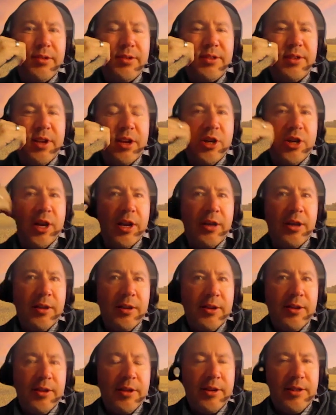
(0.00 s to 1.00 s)
such a
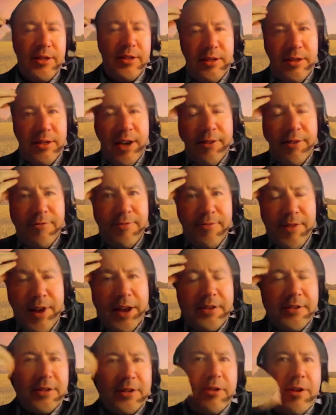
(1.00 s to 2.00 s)
tough
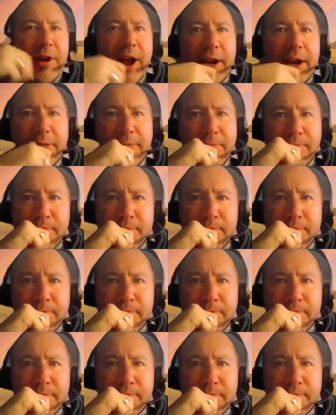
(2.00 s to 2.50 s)
nut to crack?